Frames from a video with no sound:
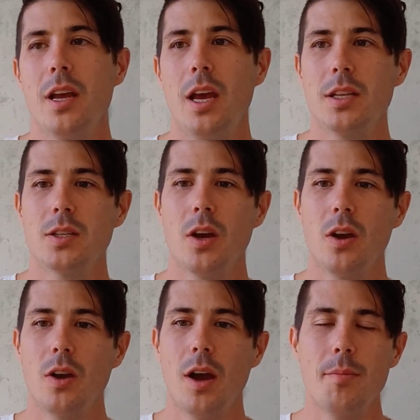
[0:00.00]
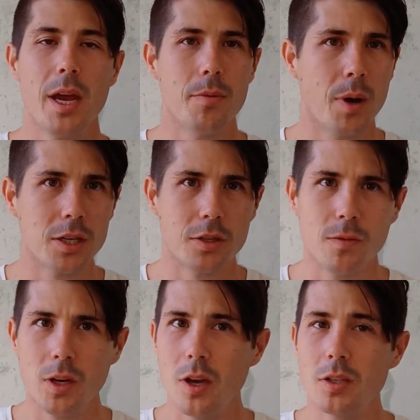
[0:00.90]
And so I made a bunch of
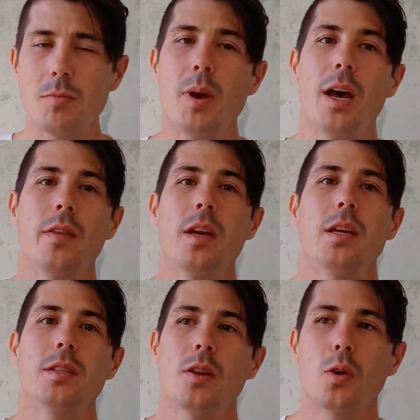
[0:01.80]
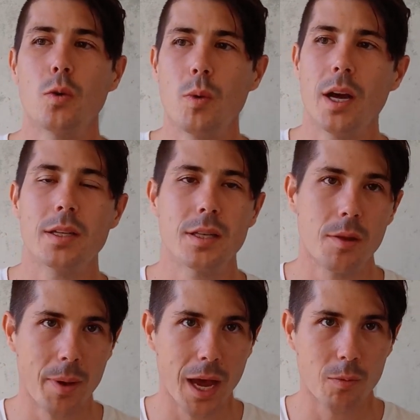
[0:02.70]
videos about these and the good ones and
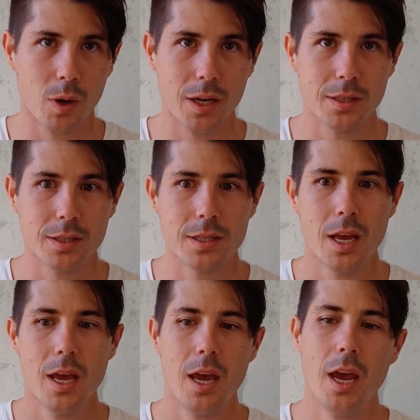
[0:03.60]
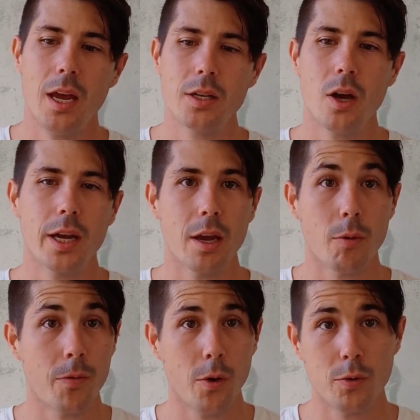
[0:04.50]
the bad ones, and I get
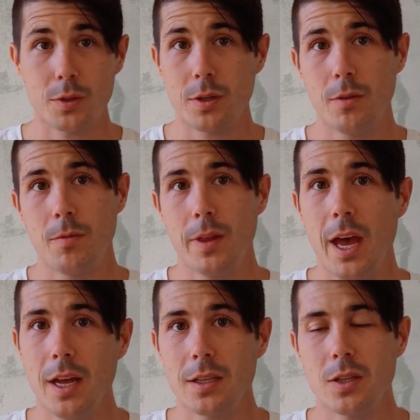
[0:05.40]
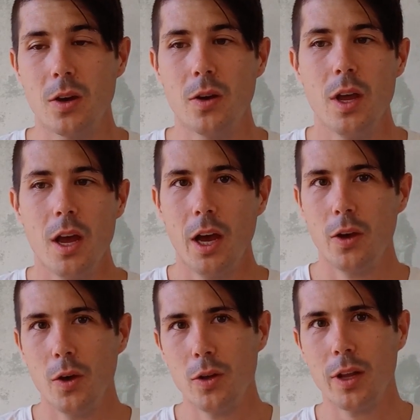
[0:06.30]
referrals for that. So I
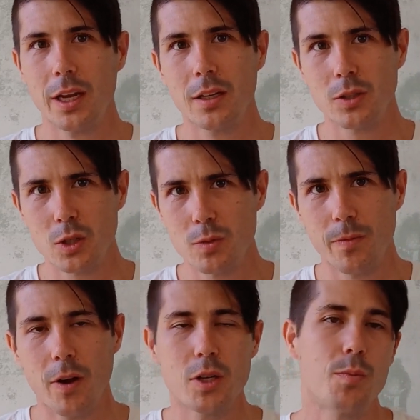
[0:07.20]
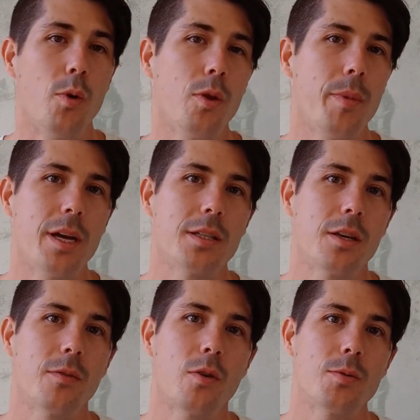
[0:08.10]
earn like very small
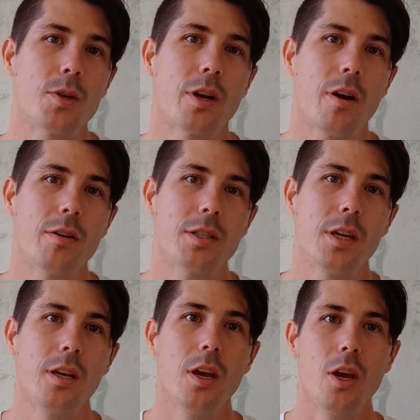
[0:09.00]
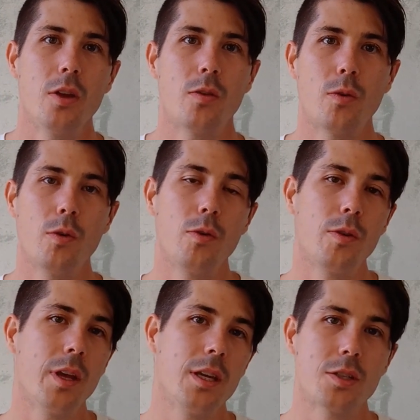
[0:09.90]
amounts of cryptocurrency through
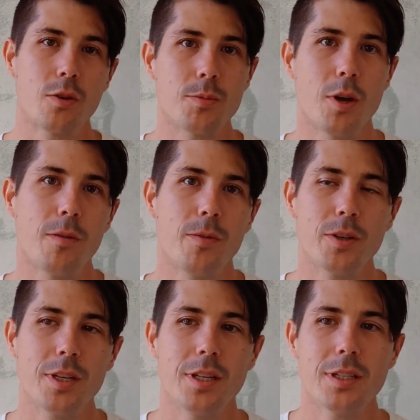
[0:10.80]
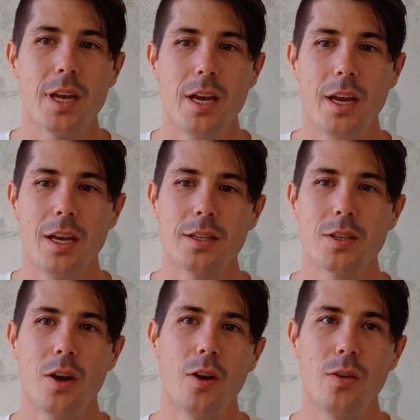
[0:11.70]
these crypto faucets. And
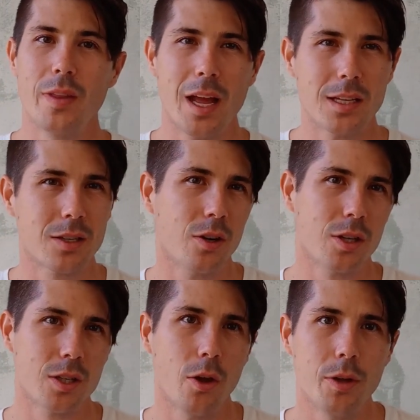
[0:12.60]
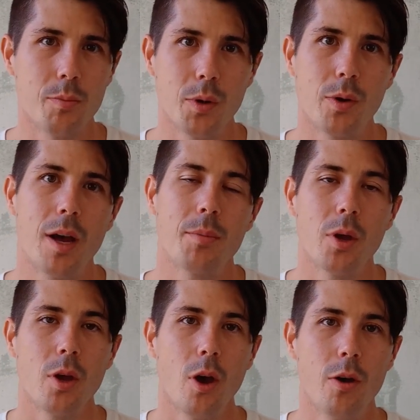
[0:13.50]
so that's going to slowly build
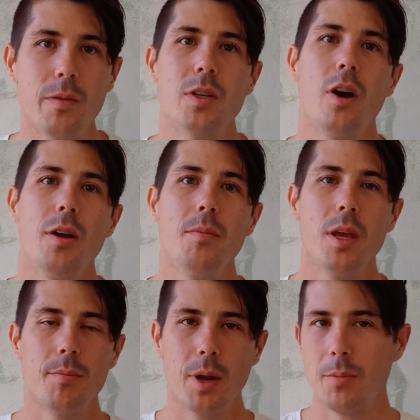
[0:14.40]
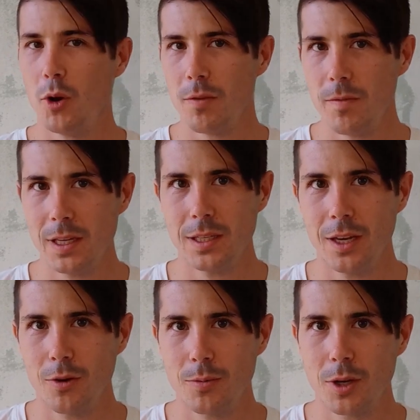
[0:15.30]
up over time, but I'm not
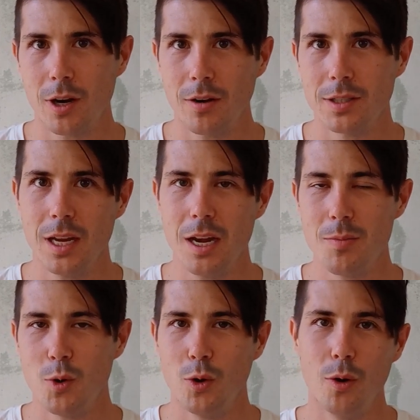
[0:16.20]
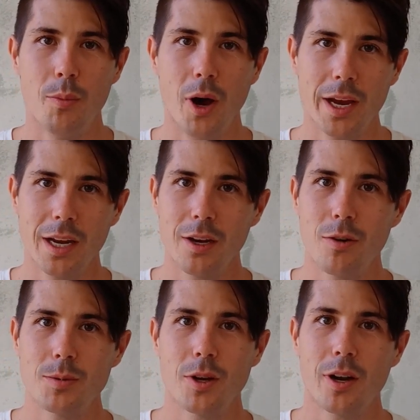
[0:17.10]
investing in cryptocurrency anymore or buying any
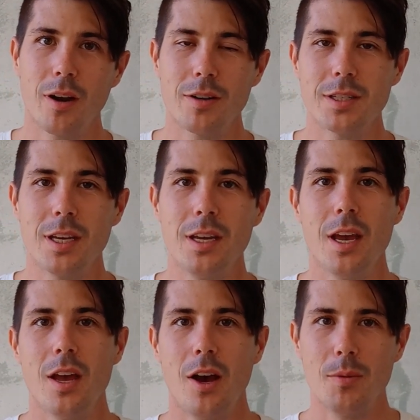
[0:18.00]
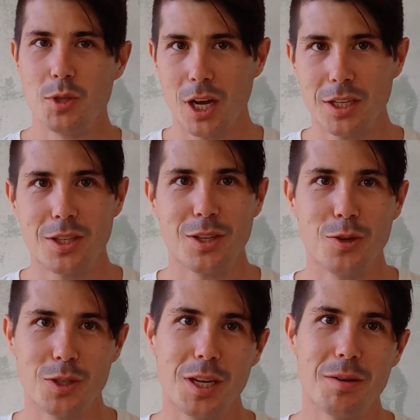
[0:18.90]
cryptocurrency. I'm just
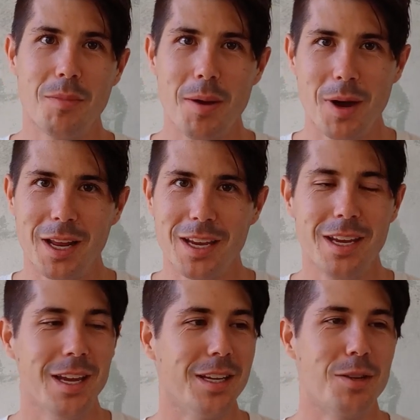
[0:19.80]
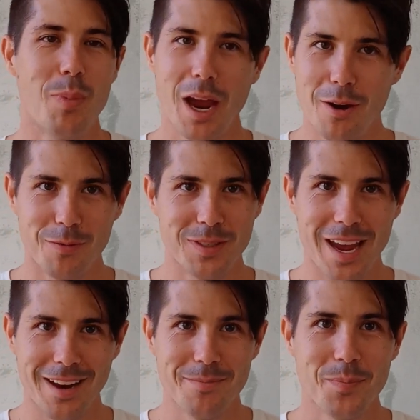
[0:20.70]
using my money to pay off
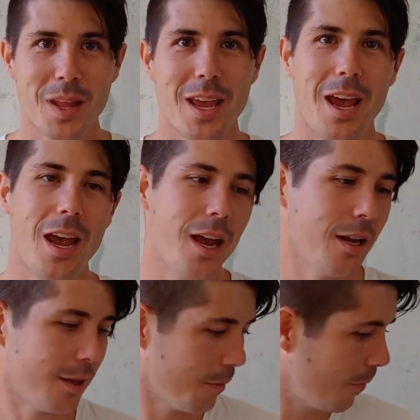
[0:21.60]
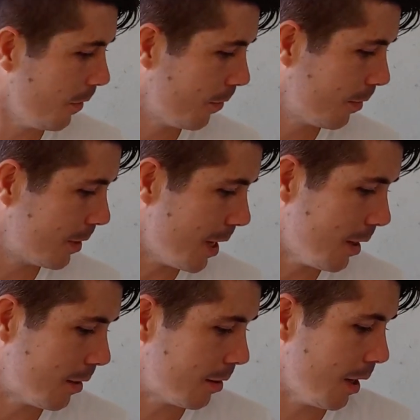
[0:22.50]
debt. And the
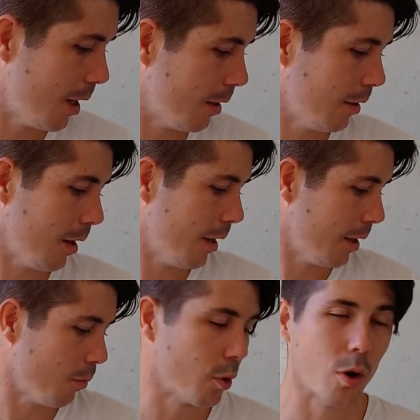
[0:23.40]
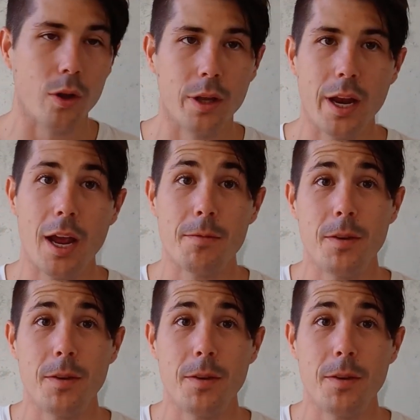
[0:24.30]
15th thing, I think we'll call it at